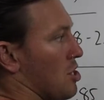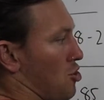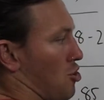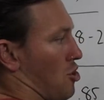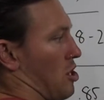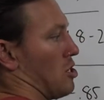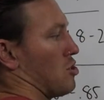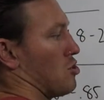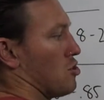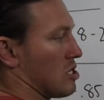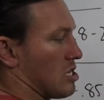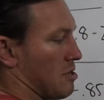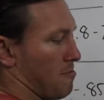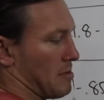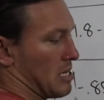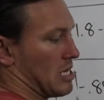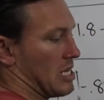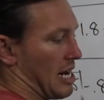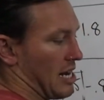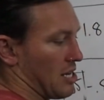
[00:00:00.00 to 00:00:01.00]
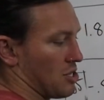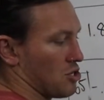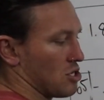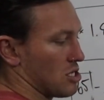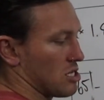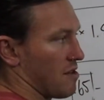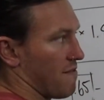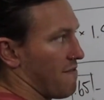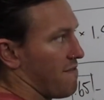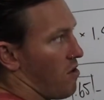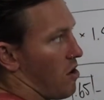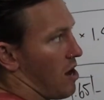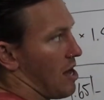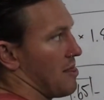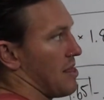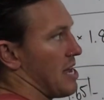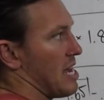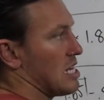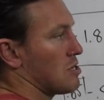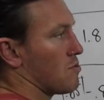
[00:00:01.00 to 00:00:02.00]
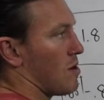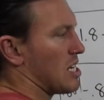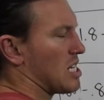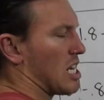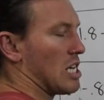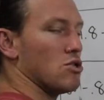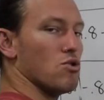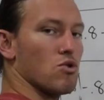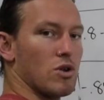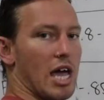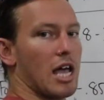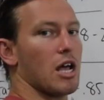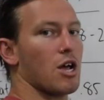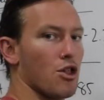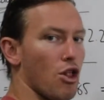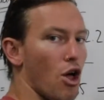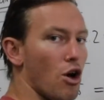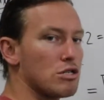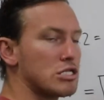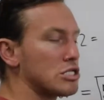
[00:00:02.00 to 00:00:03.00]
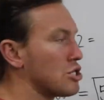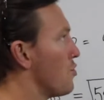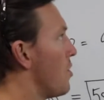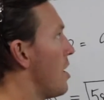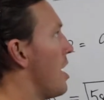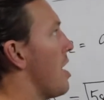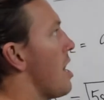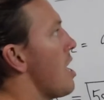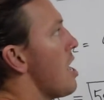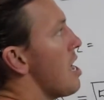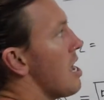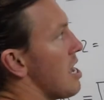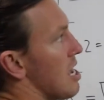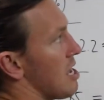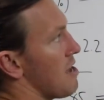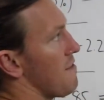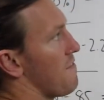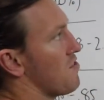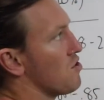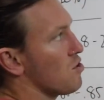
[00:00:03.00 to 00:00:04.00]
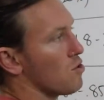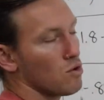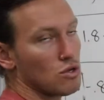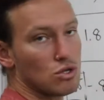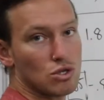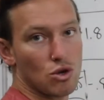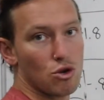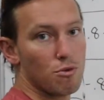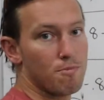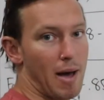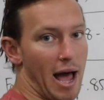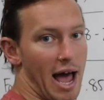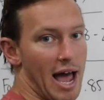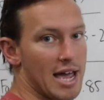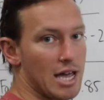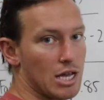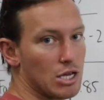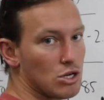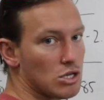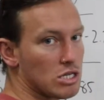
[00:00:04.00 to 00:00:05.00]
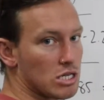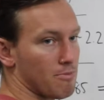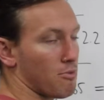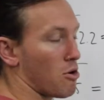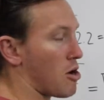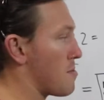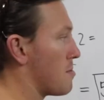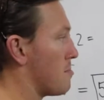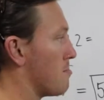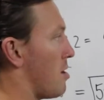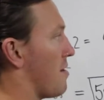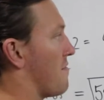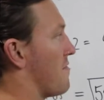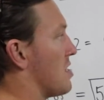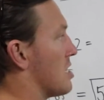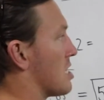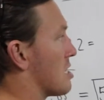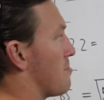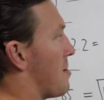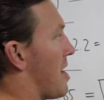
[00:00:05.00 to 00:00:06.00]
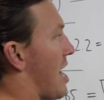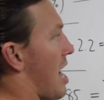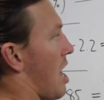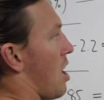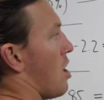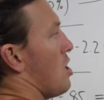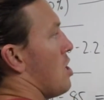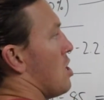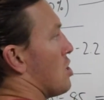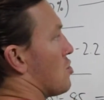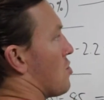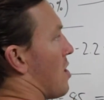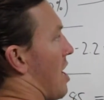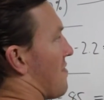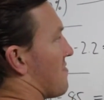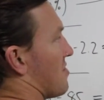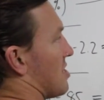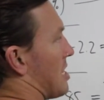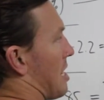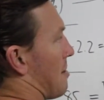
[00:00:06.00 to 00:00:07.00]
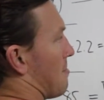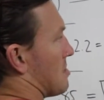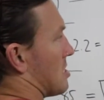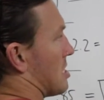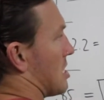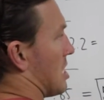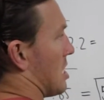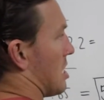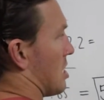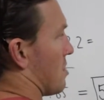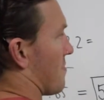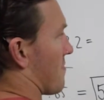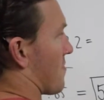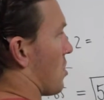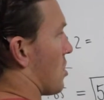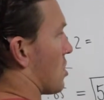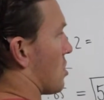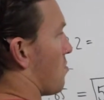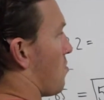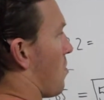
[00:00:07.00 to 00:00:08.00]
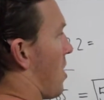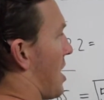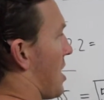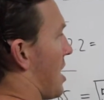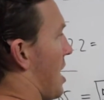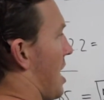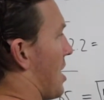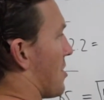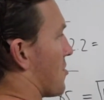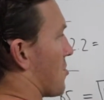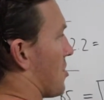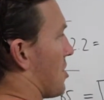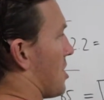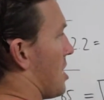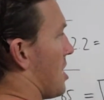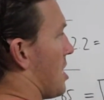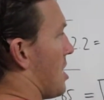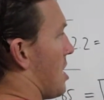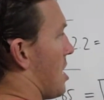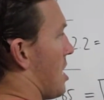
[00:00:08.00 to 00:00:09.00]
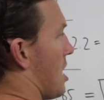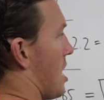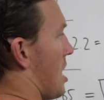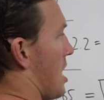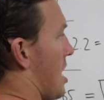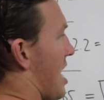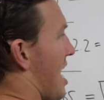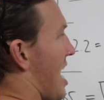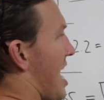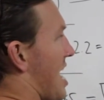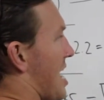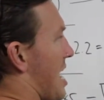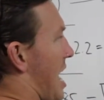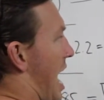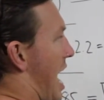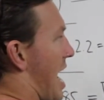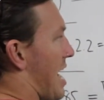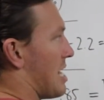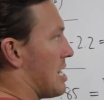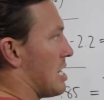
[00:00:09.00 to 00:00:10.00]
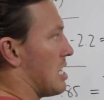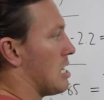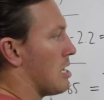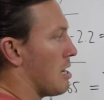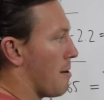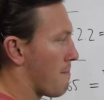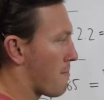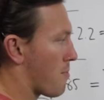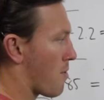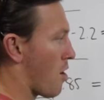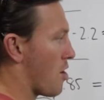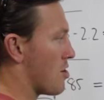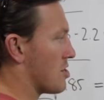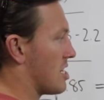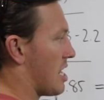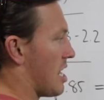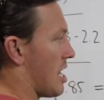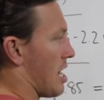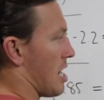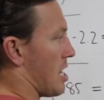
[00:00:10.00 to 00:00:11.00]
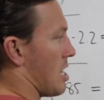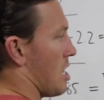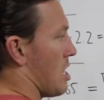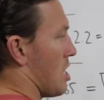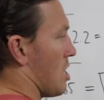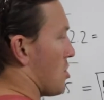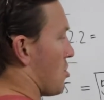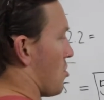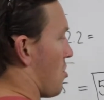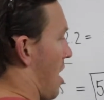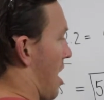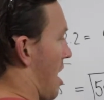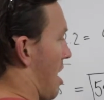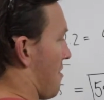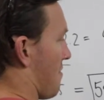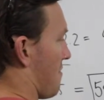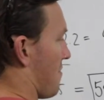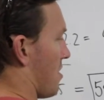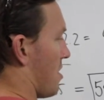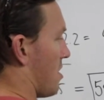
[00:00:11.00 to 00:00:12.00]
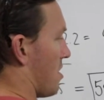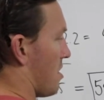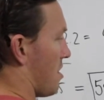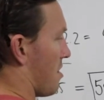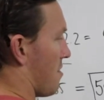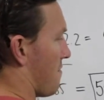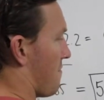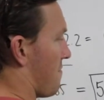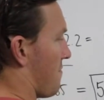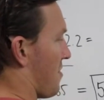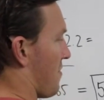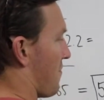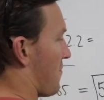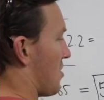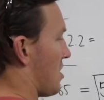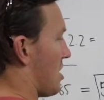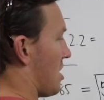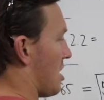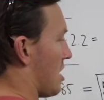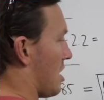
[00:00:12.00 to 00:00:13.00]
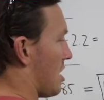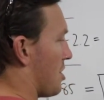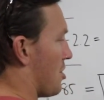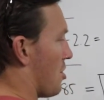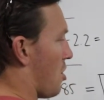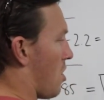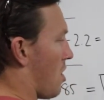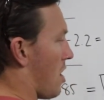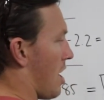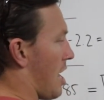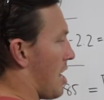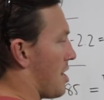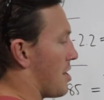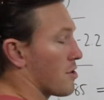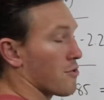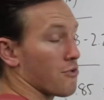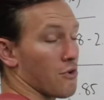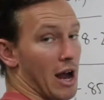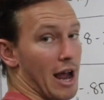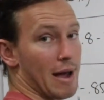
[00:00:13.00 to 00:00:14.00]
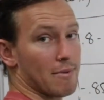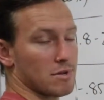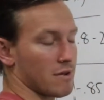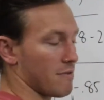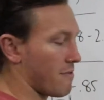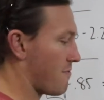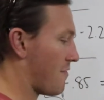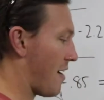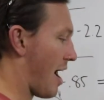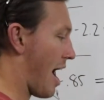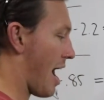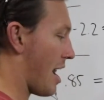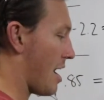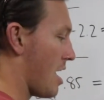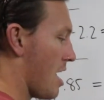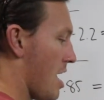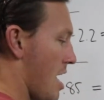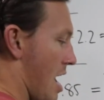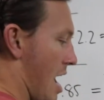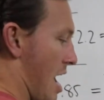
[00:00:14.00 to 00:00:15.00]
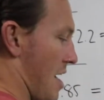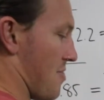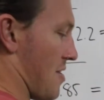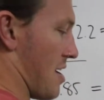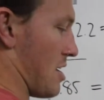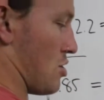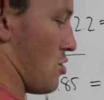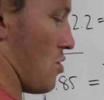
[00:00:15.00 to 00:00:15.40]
you can use the percentages to find these ones, and you'll get close to it. If you do pay and use the premium MyFitnessPal, you have your numbers here. You've got 180 protein, you have 59 grams of fat, and then